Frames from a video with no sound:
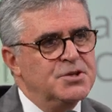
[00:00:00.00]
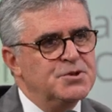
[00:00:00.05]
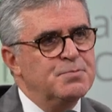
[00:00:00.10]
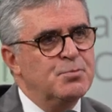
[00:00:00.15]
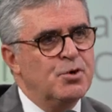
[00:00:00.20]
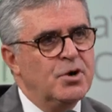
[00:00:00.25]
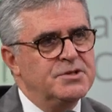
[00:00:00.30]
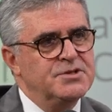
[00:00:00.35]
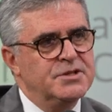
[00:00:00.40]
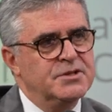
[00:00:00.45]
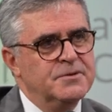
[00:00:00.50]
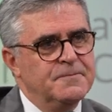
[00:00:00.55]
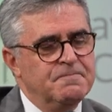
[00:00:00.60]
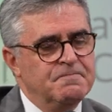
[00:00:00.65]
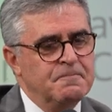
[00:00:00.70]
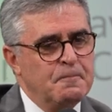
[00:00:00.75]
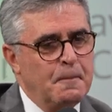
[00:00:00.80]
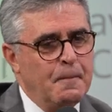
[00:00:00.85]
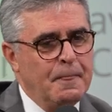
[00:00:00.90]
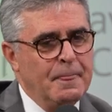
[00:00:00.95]
this project
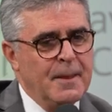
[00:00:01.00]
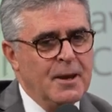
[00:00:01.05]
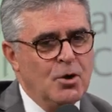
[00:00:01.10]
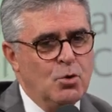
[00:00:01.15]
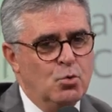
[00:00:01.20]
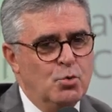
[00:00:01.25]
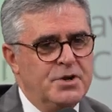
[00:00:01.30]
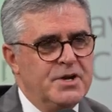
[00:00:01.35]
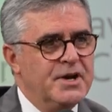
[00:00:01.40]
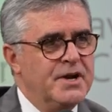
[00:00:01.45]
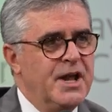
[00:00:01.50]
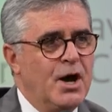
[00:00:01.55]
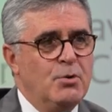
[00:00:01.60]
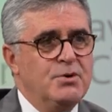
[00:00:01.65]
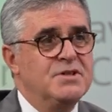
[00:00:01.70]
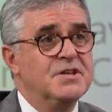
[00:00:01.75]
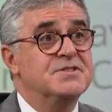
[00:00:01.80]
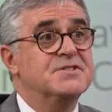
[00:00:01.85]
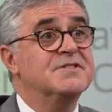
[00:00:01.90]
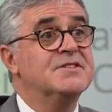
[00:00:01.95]
we are now
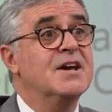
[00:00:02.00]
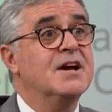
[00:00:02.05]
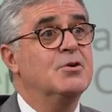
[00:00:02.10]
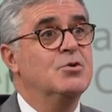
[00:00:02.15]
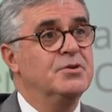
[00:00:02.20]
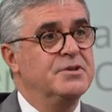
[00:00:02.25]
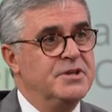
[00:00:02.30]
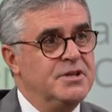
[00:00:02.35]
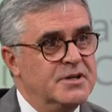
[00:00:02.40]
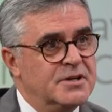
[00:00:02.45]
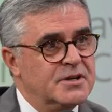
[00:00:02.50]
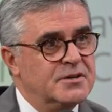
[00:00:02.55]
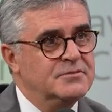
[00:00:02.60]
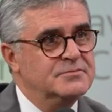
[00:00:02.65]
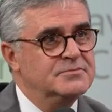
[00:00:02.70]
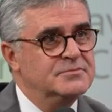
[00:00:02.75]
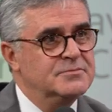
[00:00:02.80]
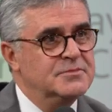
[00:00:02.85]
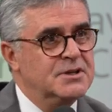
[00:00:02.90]
in the second year